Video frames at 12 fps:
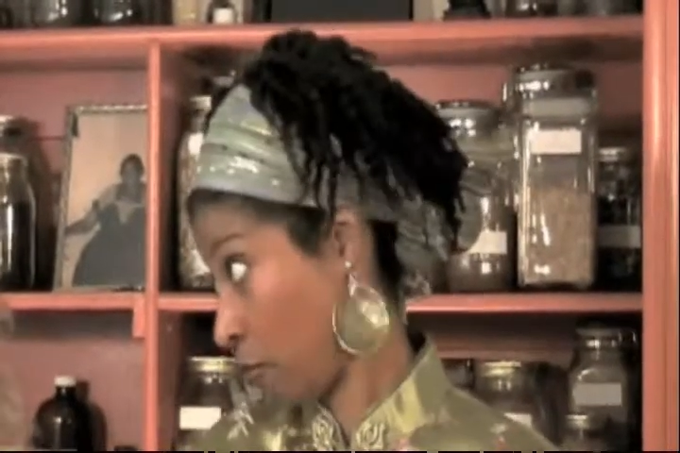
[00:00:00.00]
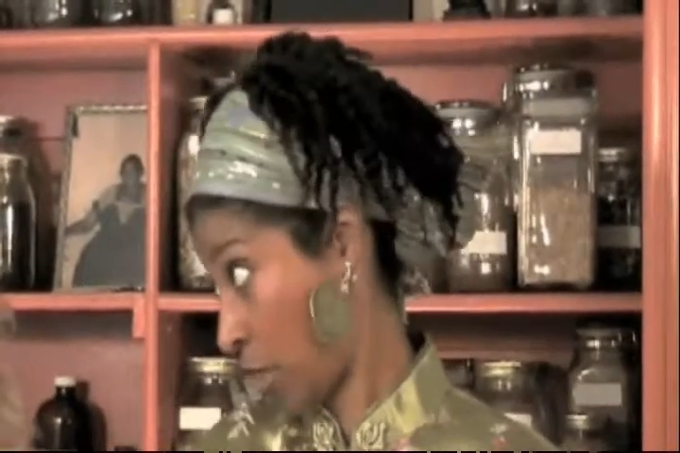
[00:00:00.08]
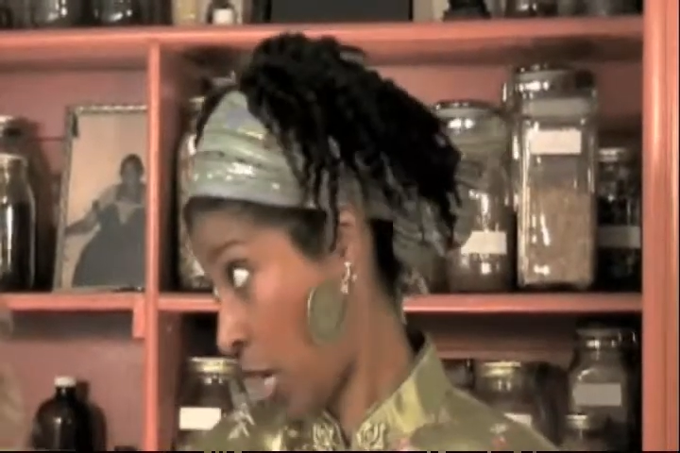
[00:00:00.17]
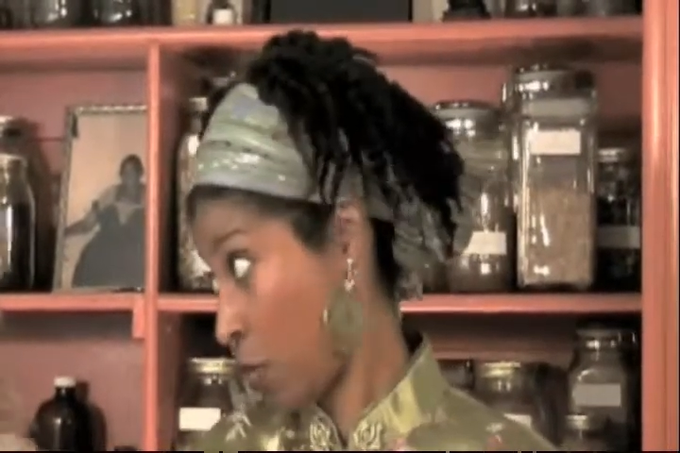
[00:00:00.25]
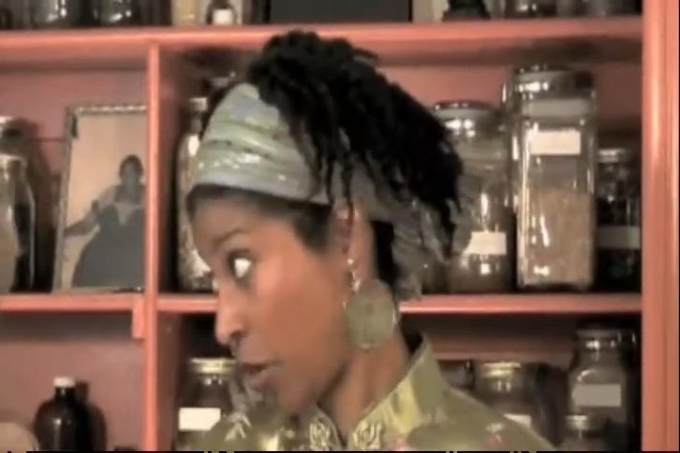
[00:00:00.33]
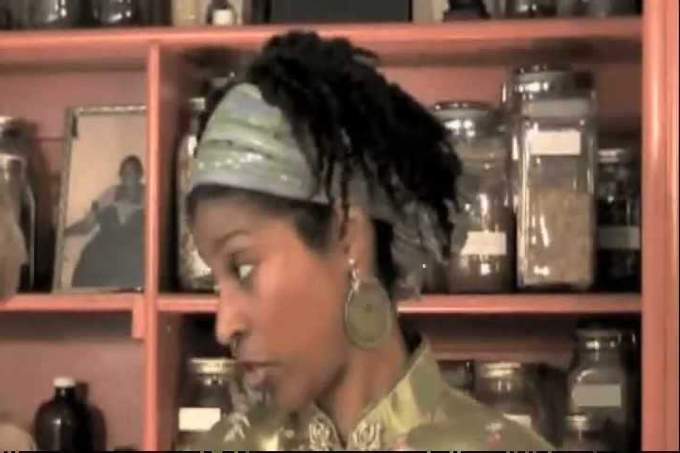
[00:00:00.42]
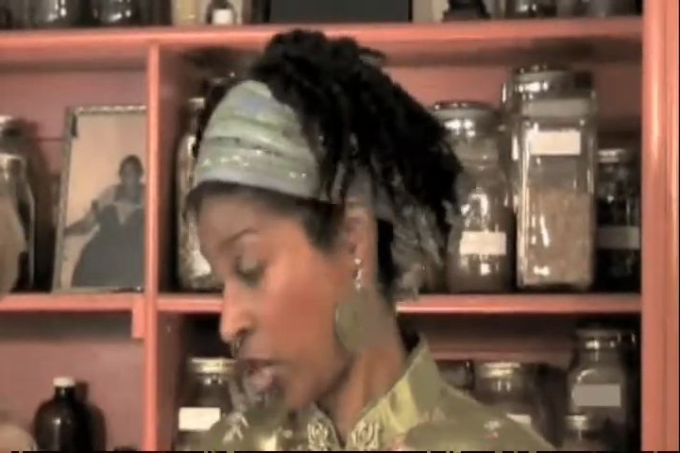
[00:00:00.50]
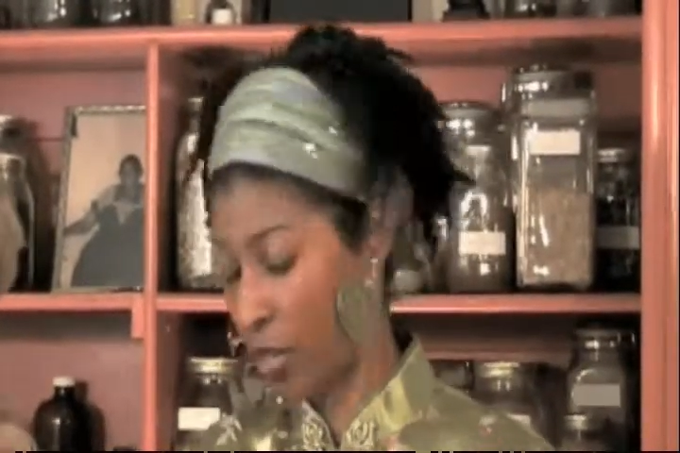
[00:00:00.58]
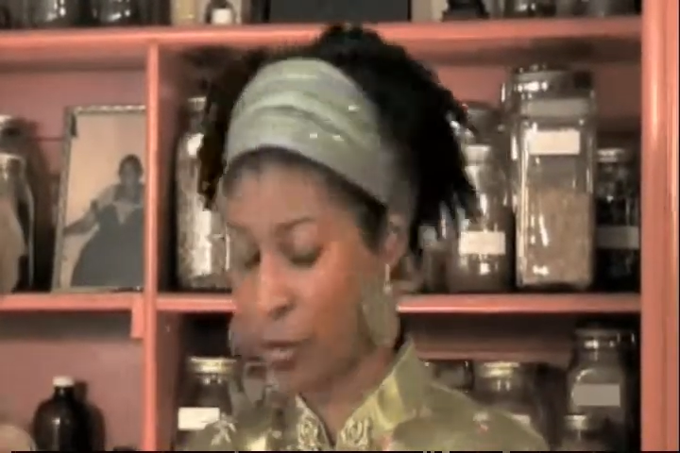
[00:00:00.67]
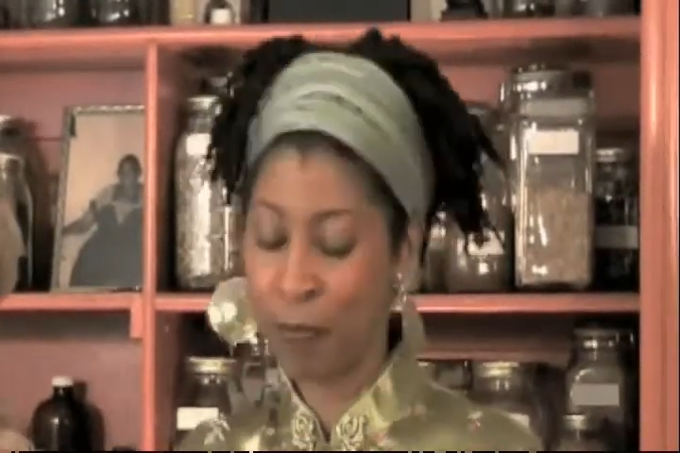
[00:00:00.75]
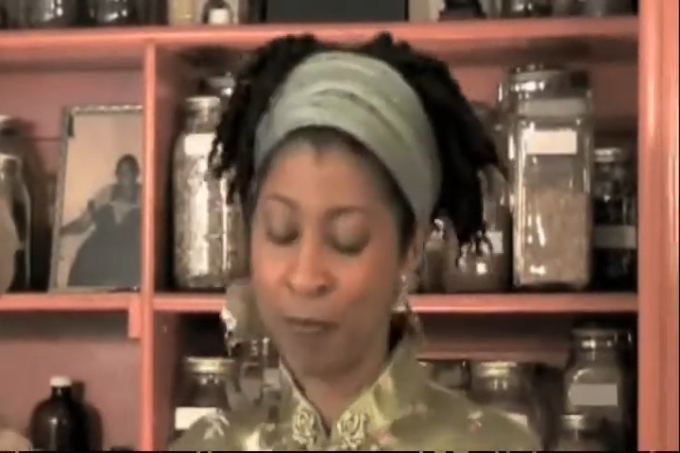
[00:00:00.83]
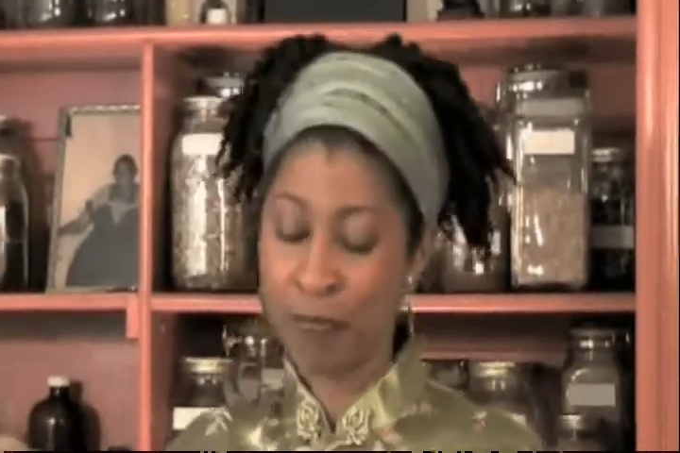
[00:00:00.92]
Gotta wash your
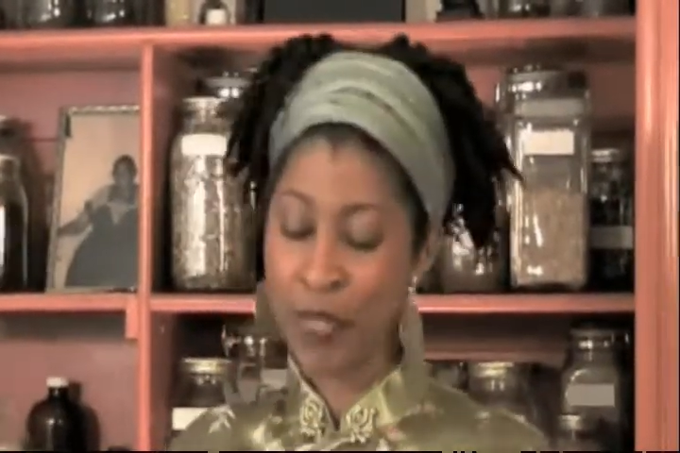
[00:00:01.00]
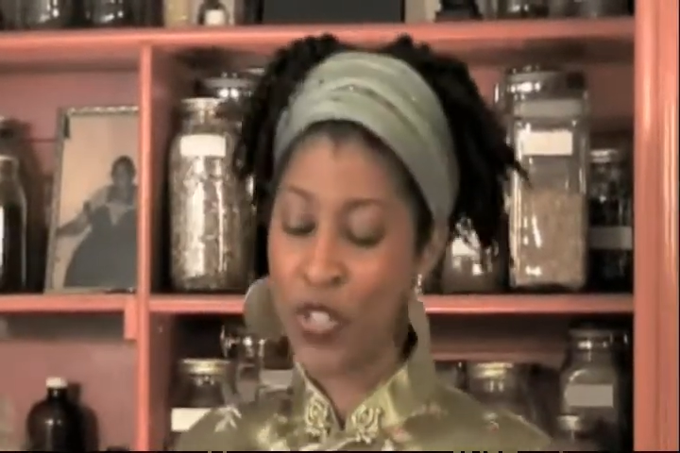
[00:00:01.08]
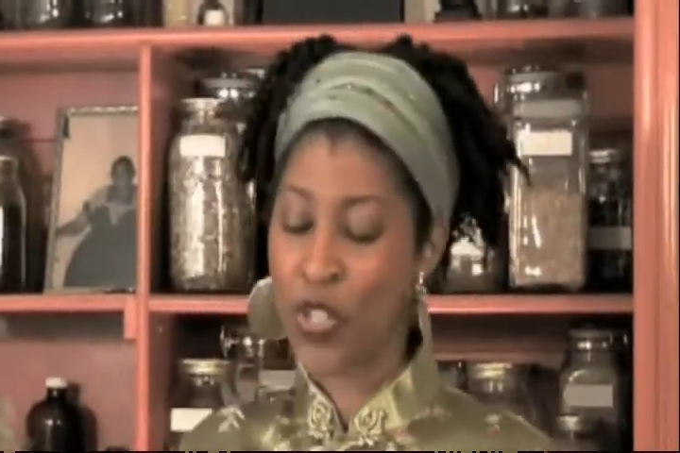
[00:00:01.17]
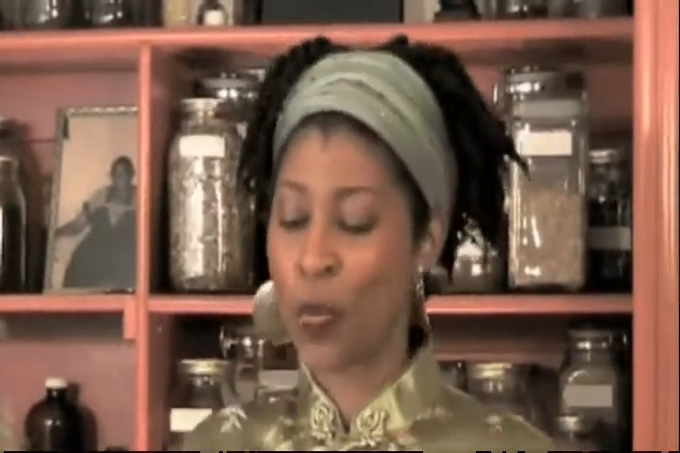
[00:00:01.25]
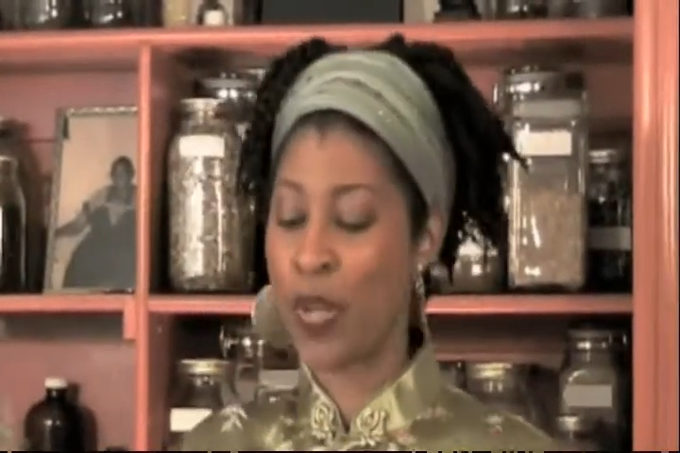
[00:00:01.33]
hands. So we